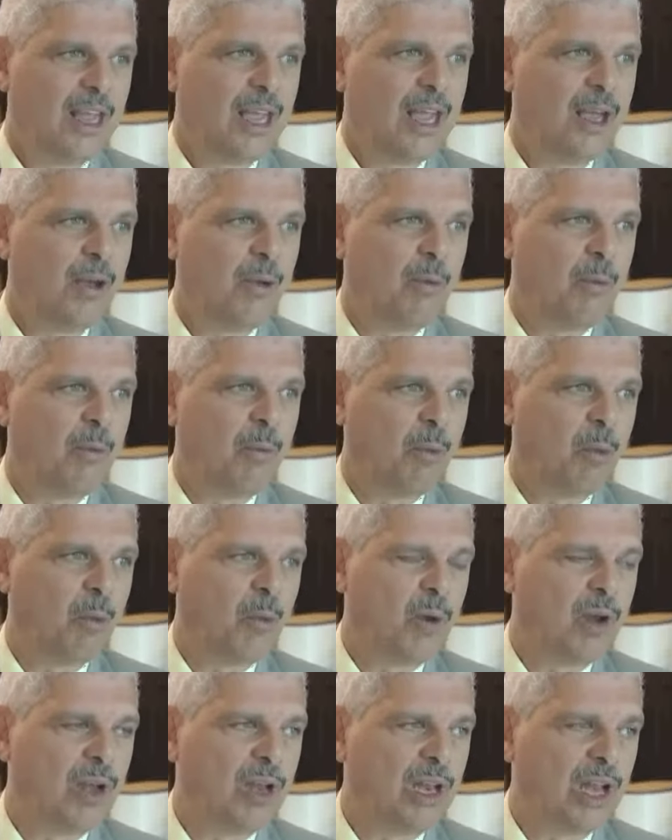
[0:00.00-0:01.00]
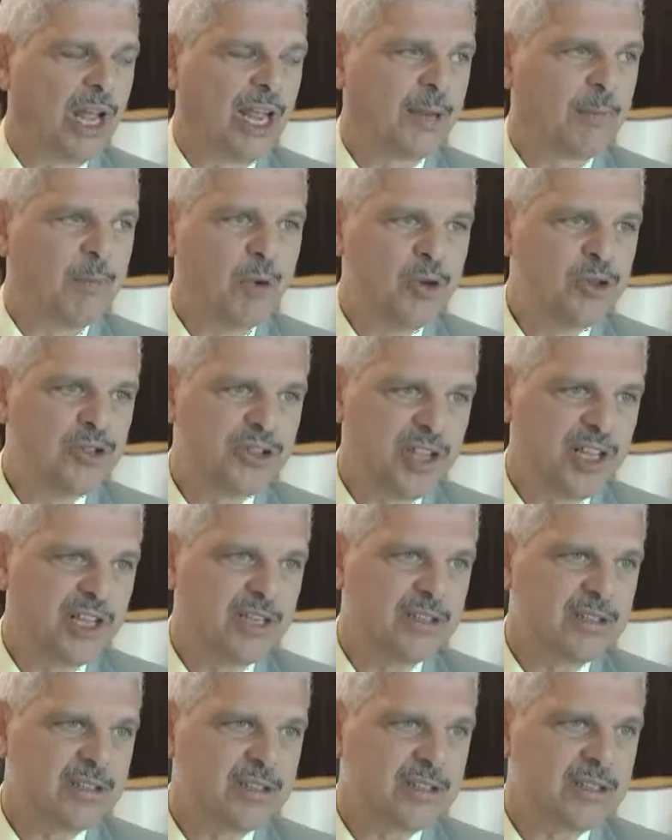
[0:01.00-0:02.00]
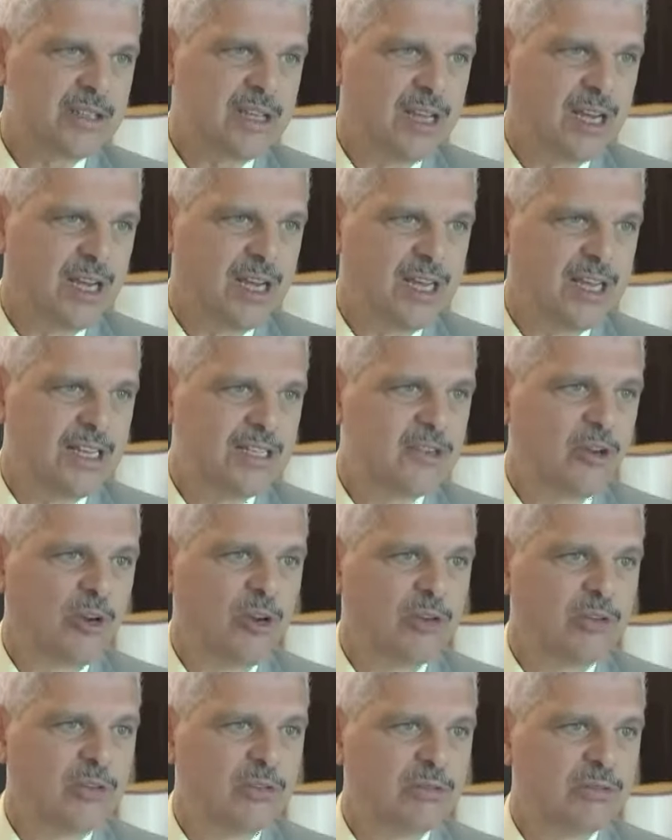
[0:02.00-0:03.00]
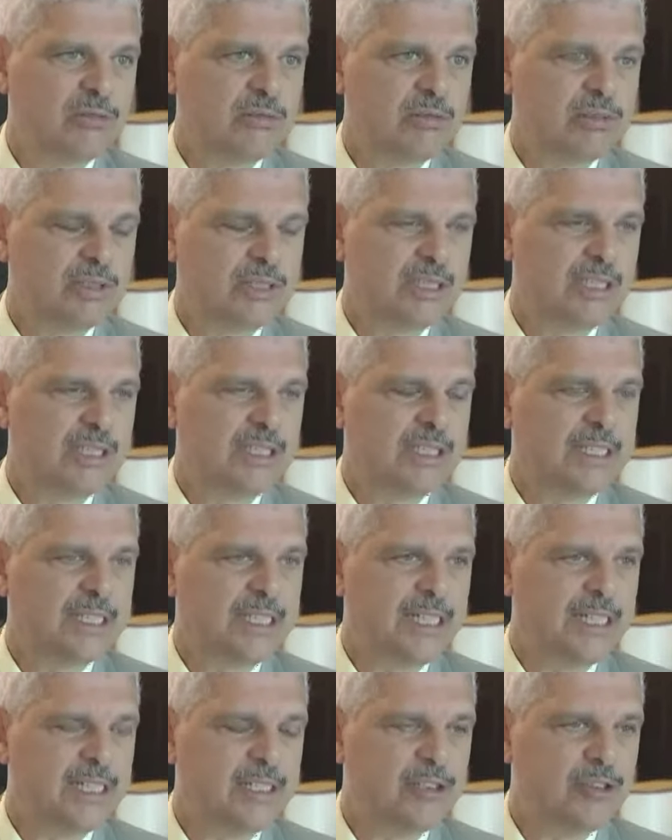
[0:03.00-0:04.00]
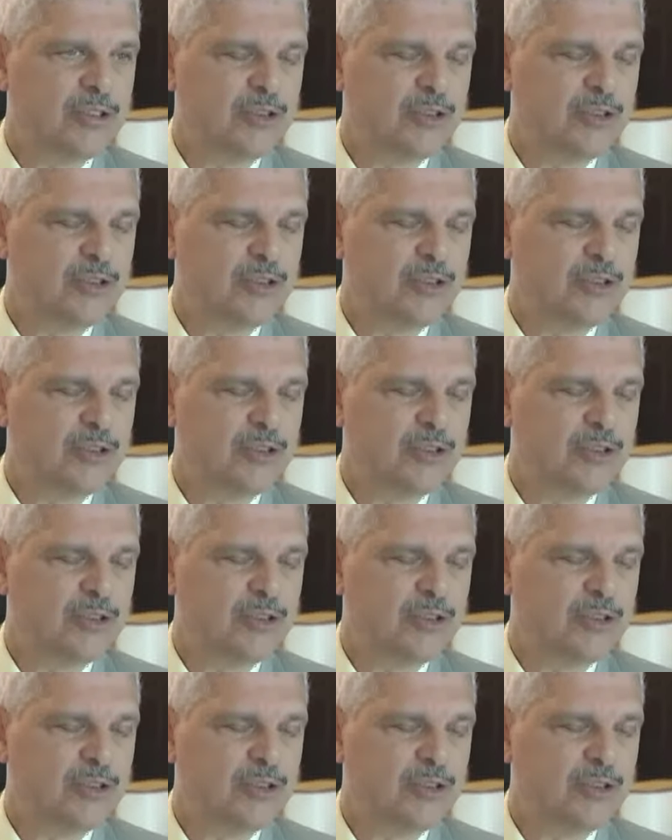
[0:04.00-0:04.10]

Um, like most things, uh, it's all in